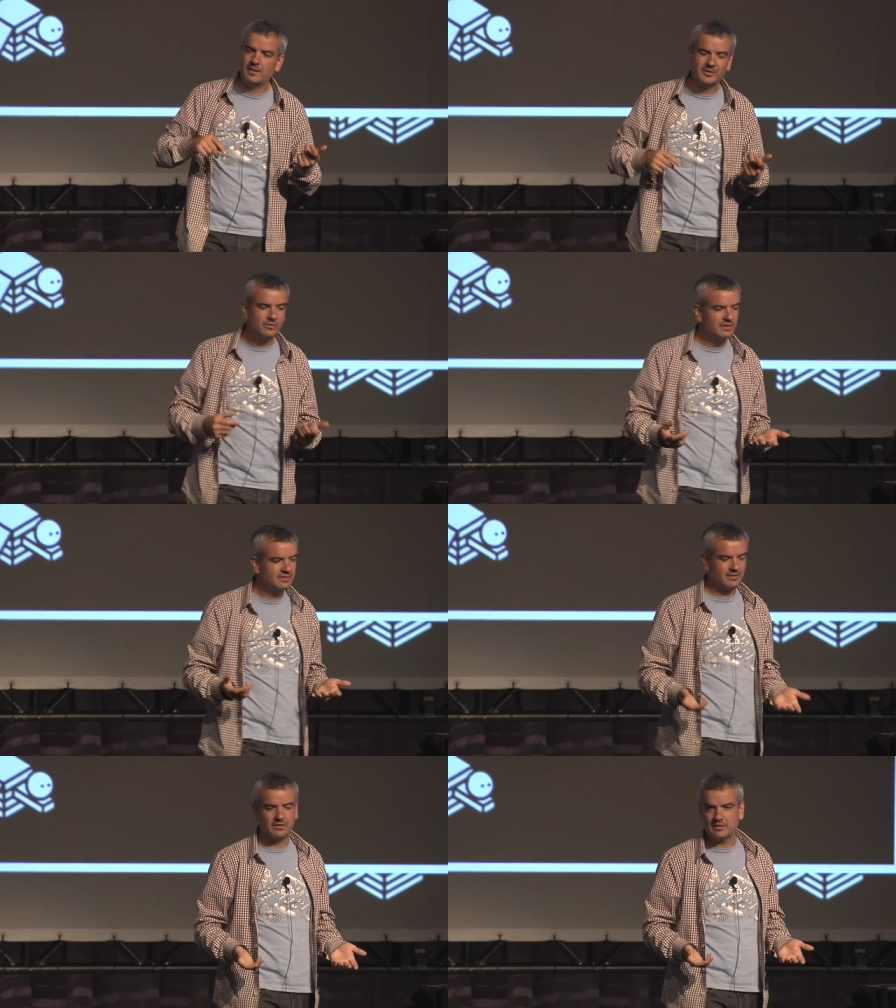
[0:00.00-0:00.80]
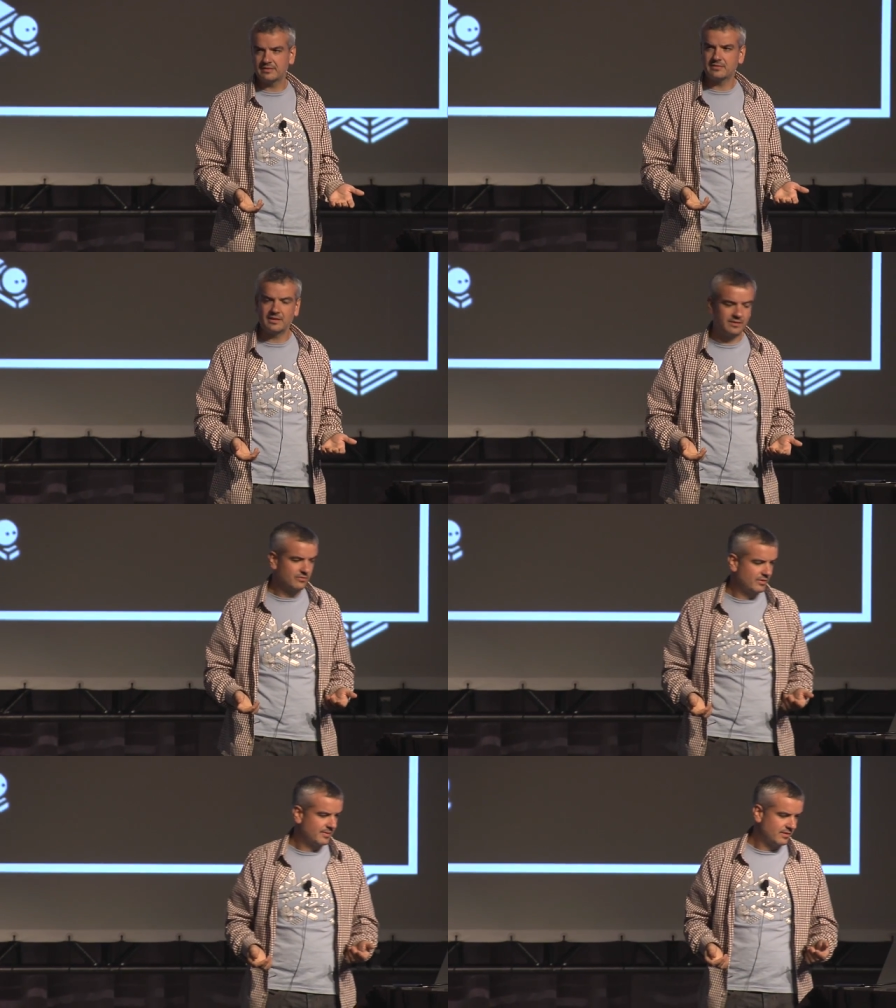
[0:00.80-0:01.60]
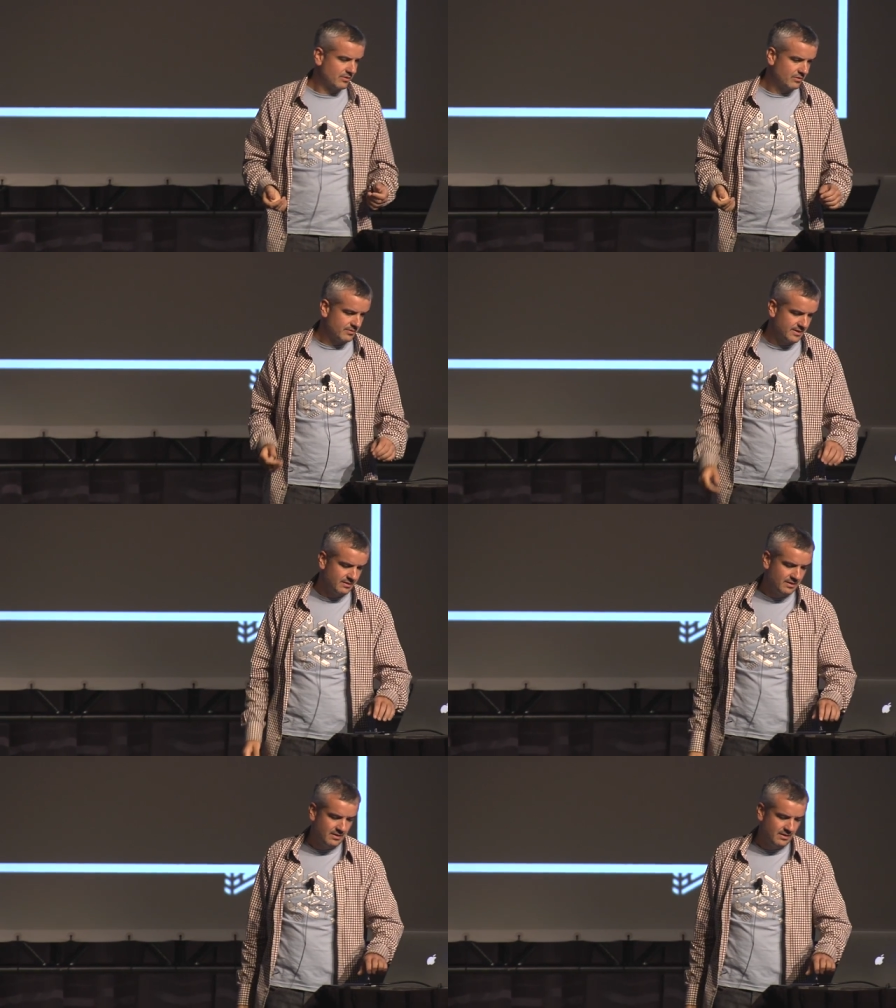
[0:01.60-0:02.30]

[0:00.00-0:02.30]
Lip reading: I mean, those things are not necessarily trivial at all, right?